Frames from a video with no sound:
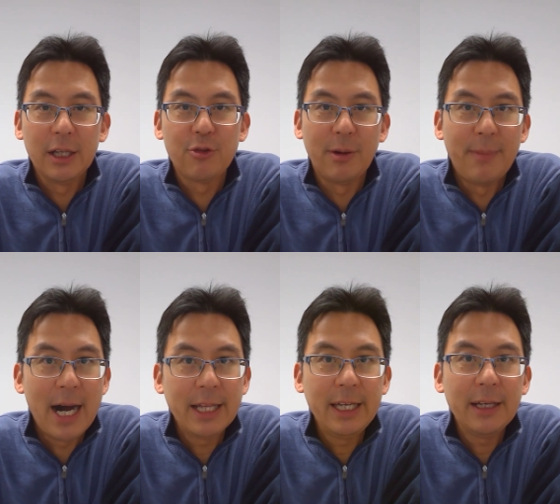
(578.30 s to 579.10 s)

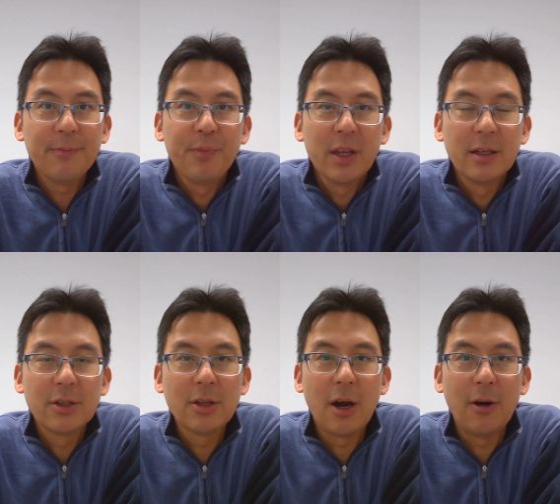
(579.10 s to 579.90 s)
dramatic.
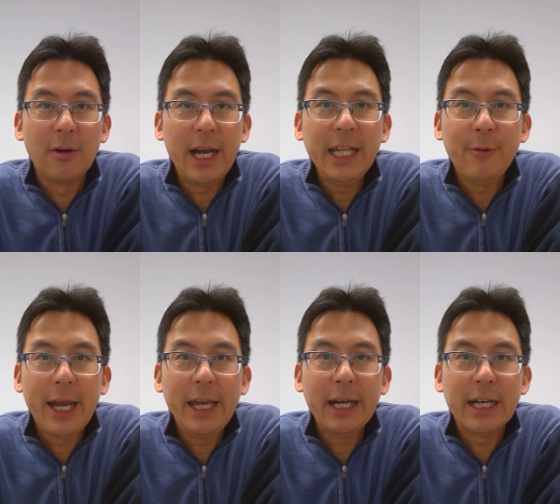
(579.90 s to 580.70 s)
So
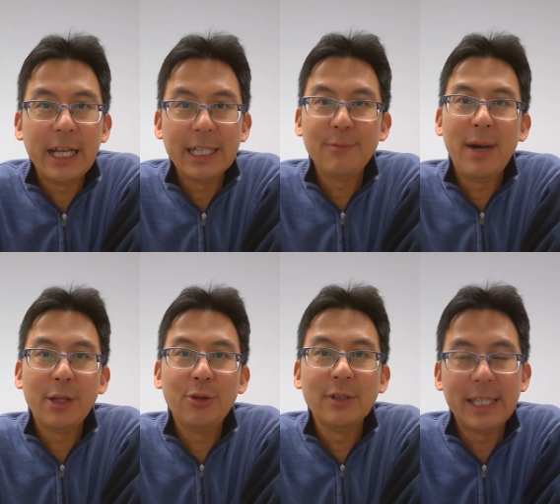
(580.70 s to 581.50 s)
anyway, that's
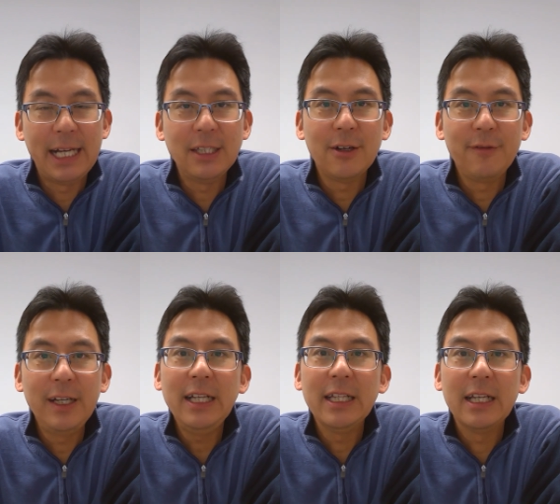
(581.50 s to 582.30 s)
my 2 cents of
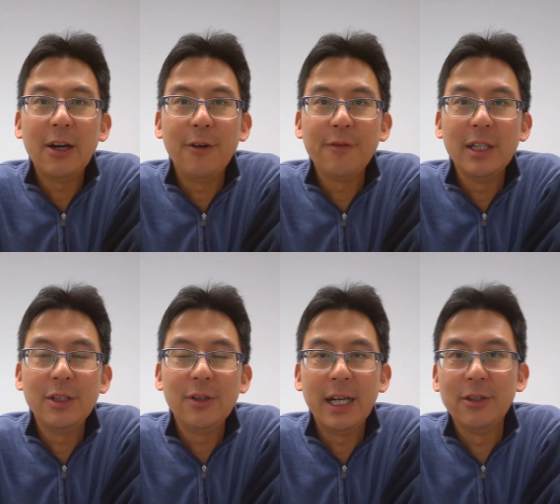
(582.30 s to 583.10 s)
it.
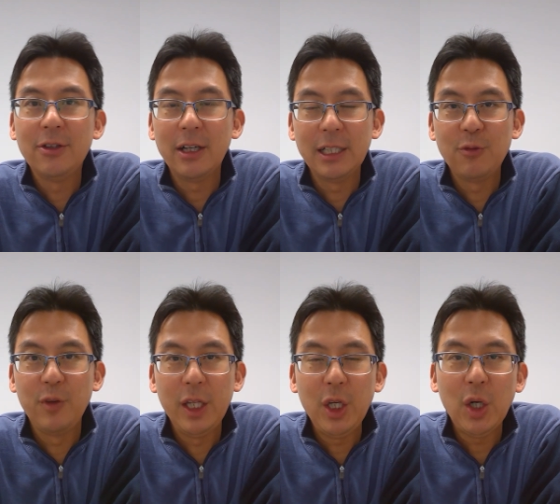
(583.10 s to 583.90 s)
Hopefully you enjoy this
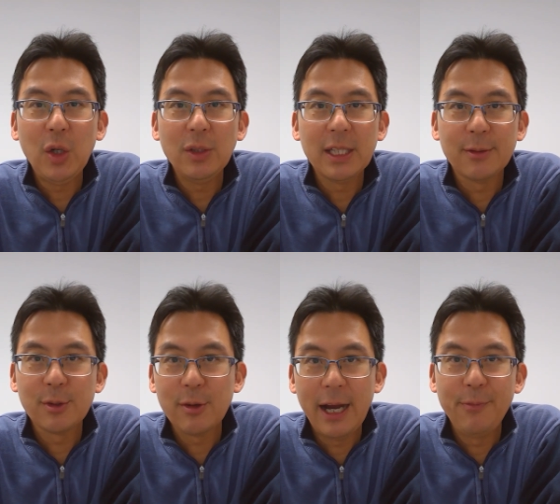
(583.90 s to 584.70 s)
video.
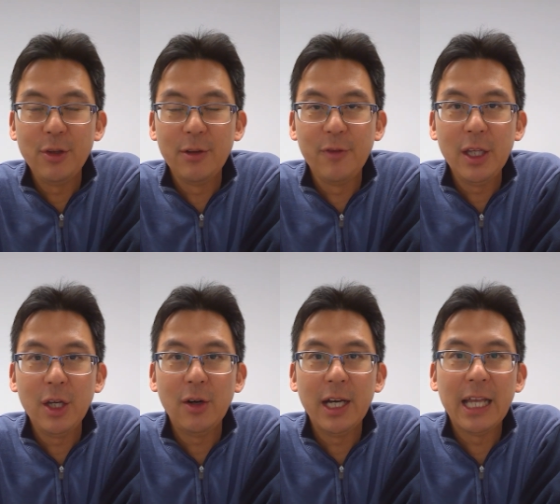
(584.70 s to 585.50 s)
Subscribe to the
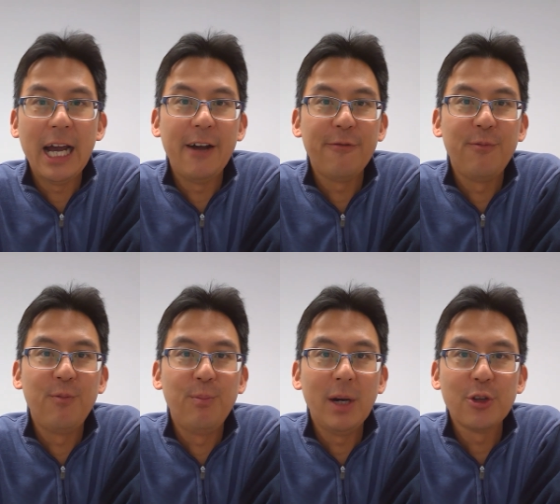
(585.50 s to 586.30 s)
video, and I have
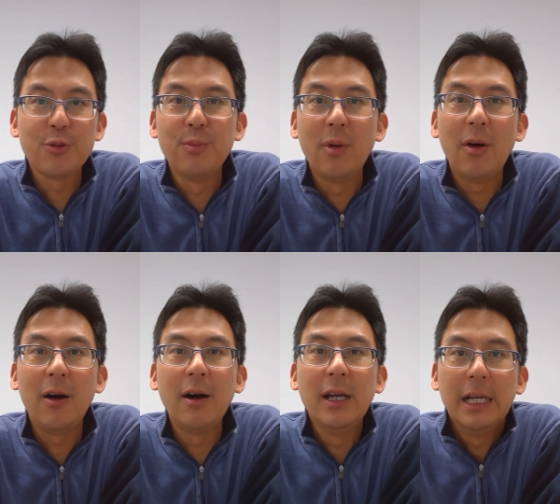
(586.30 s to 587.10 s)
much
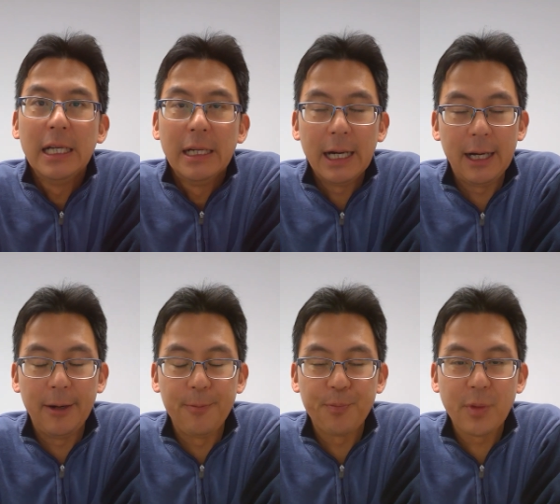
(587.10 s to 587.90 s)
more
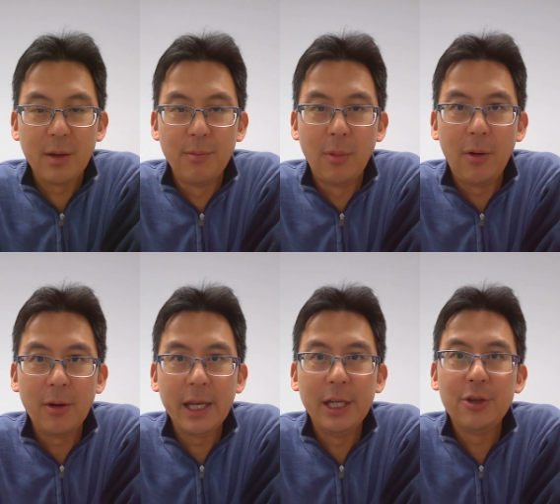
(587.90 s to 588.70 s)

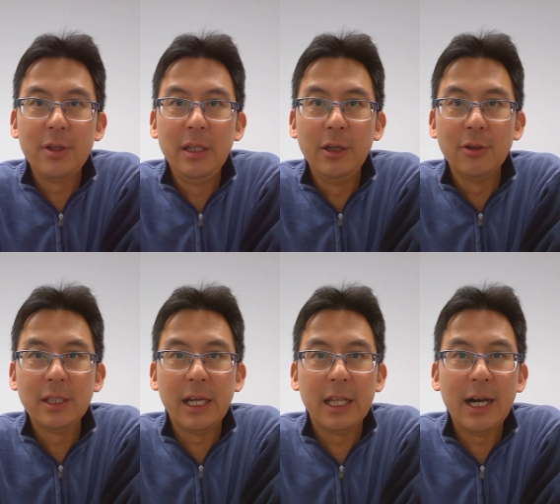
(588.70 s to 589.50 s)
mortgage
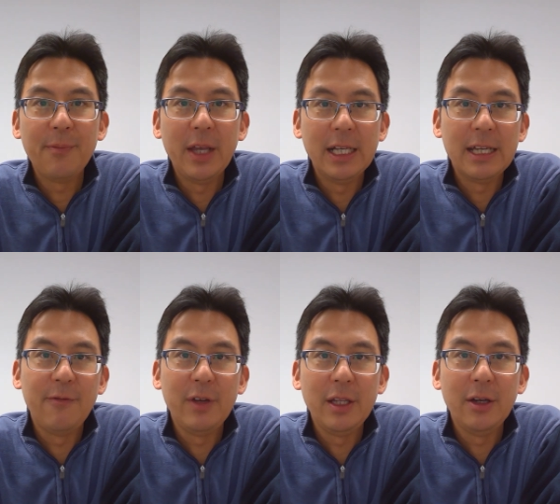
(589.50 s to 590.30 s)
news and updates
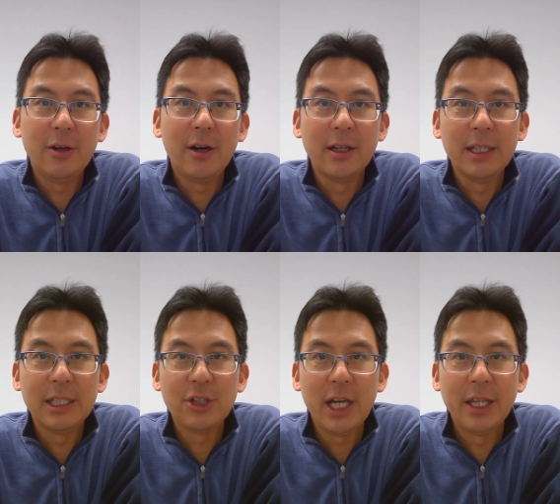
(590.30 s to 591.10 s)
and video on
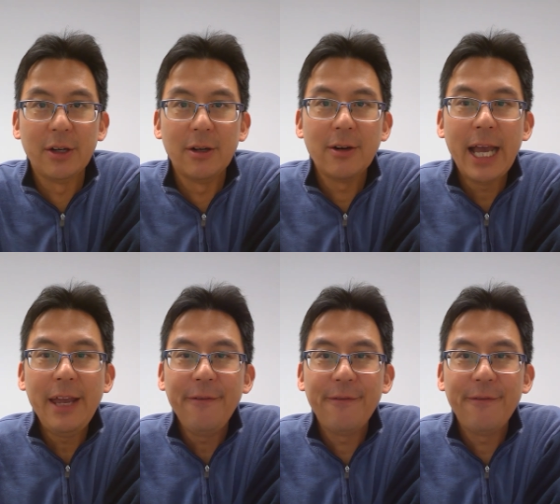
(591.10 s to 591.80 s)
this channel. Okay,